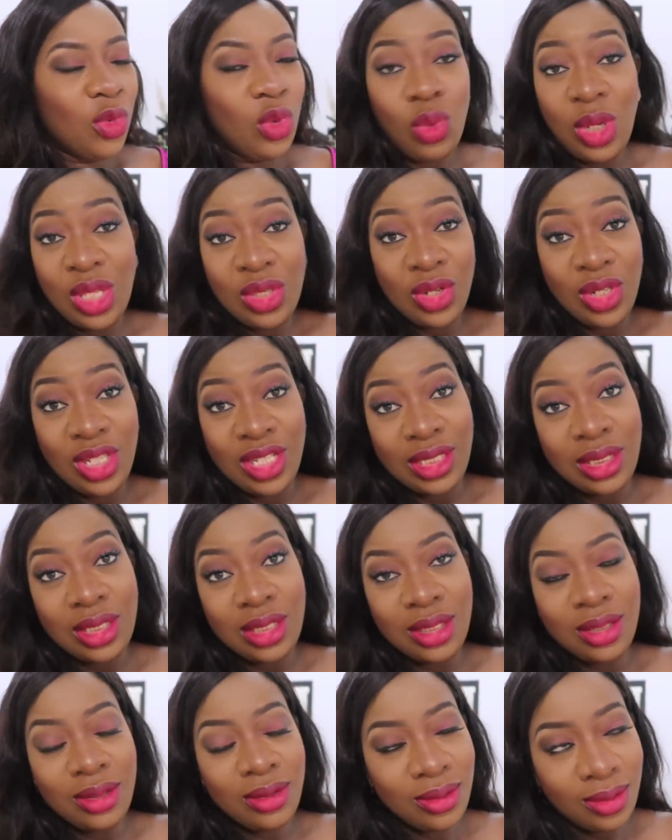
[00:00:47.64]
We're not
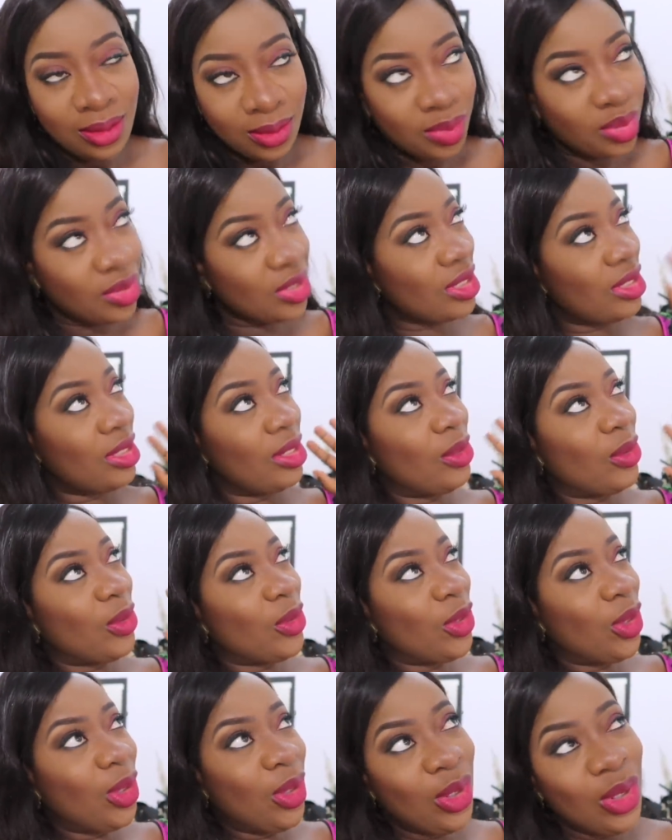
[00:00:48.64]
late, praise the
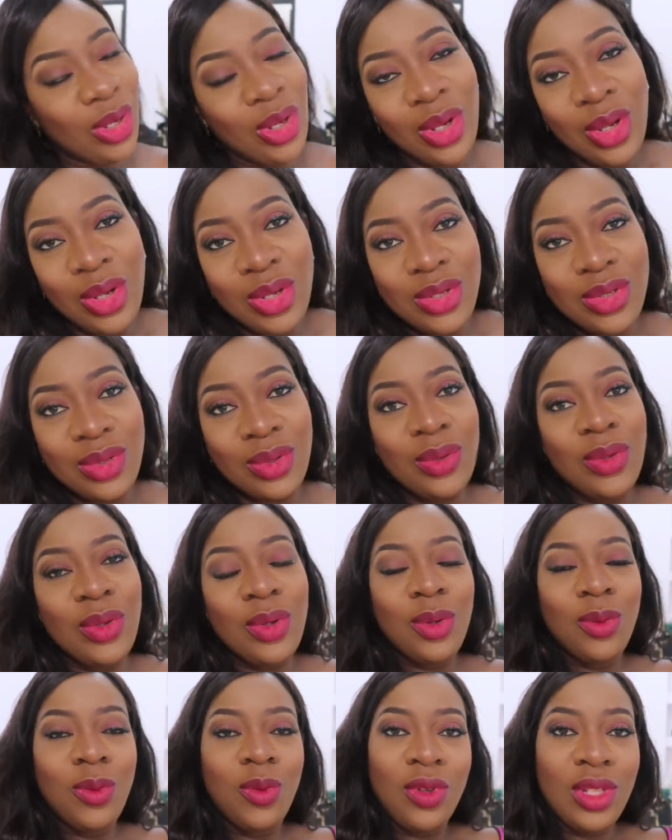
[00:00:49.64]
Lord. So
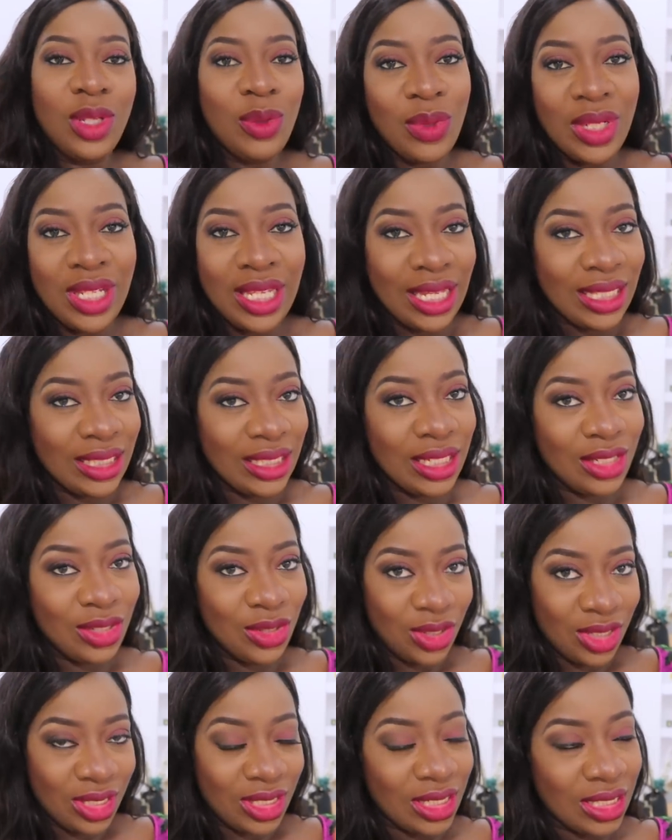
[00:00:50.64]
hopefully we get there
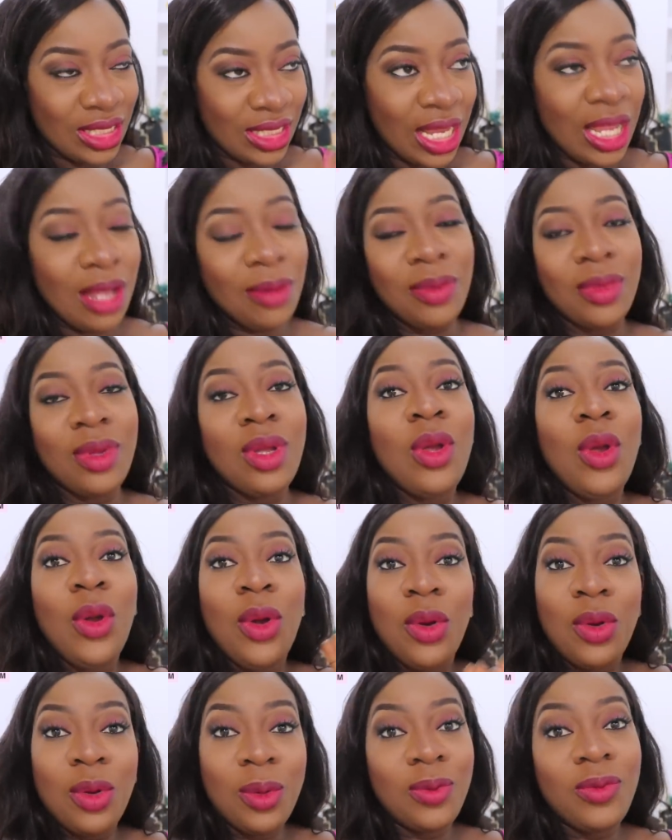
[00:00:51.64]
just in time.
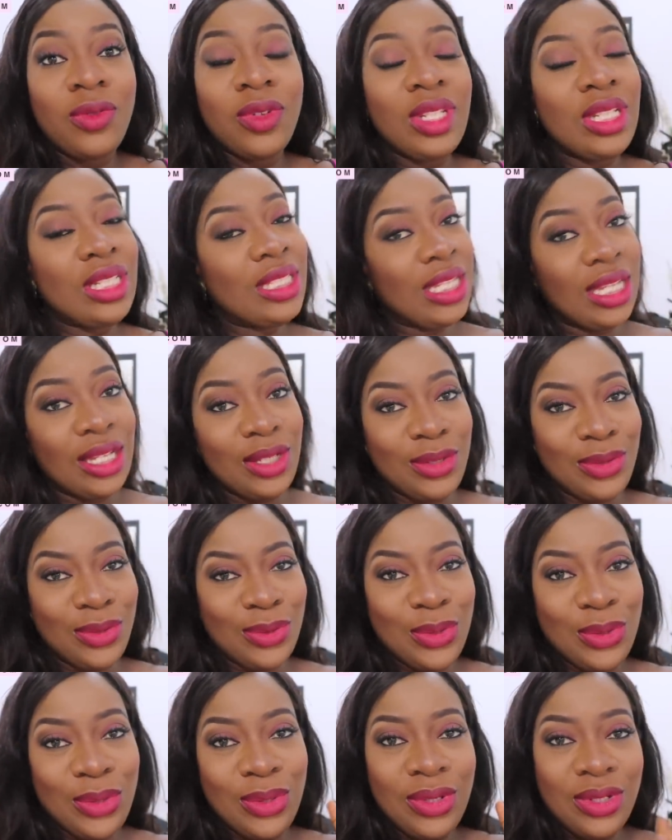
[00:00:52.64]
Hopefully there is
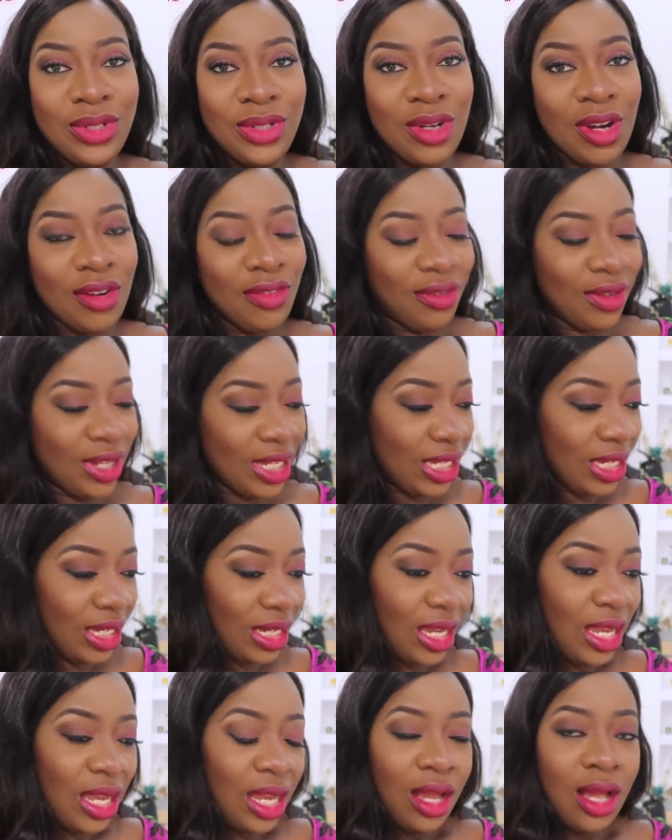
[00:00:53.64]
no traffic.
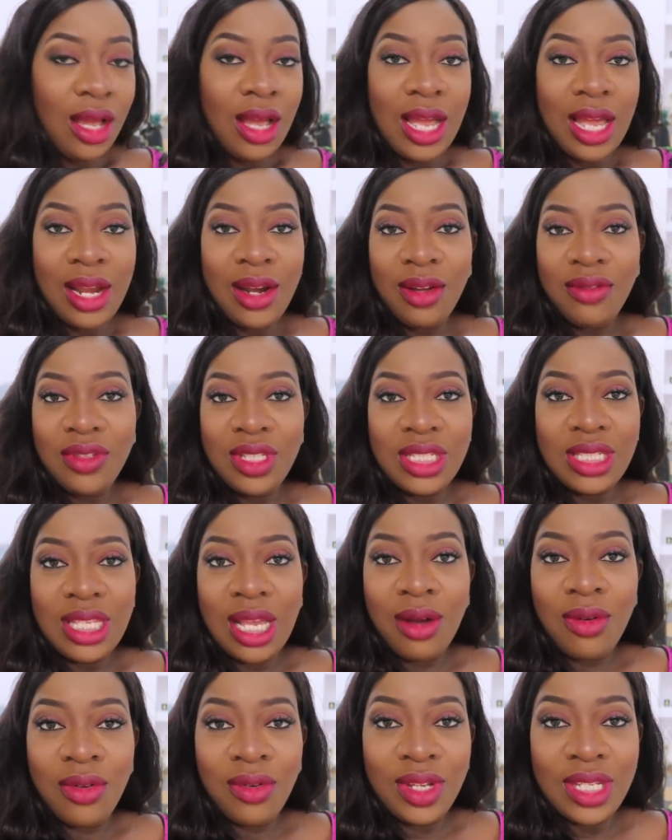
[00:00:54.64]
I love this
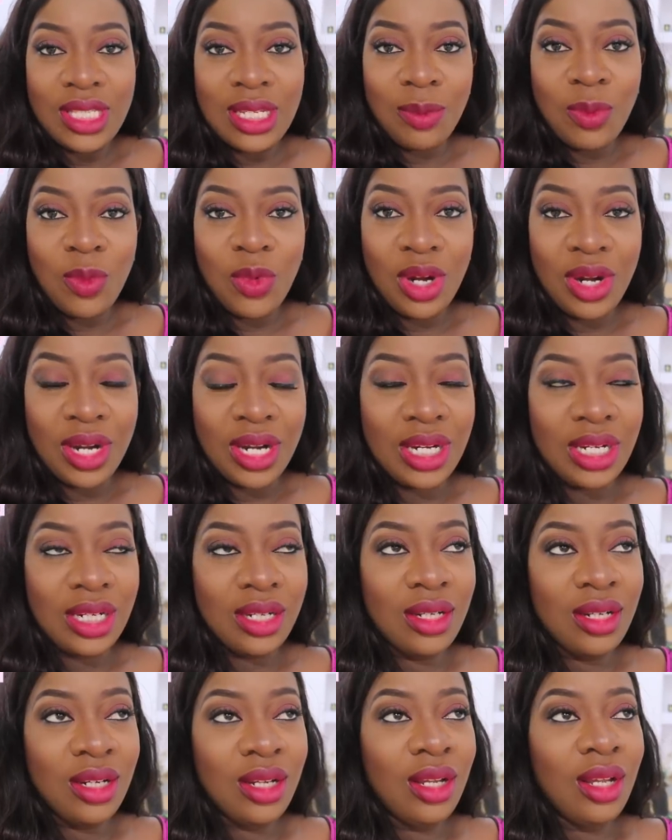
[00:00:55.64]
outfit I'm wearing.